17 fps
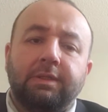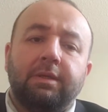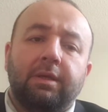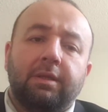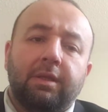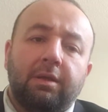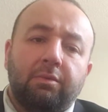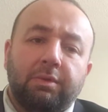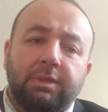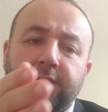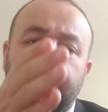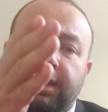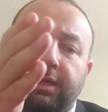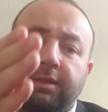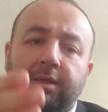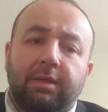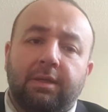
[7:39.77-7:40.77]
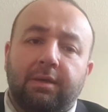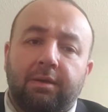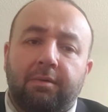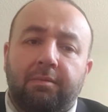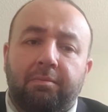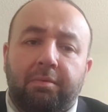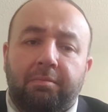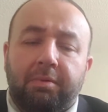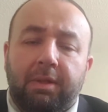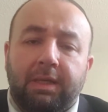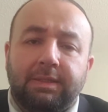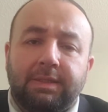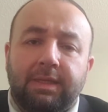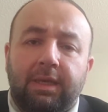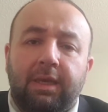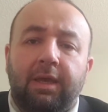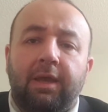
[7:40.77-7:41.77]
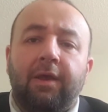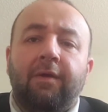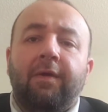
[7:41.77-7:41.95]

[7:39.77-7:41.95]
and then we say the blessing,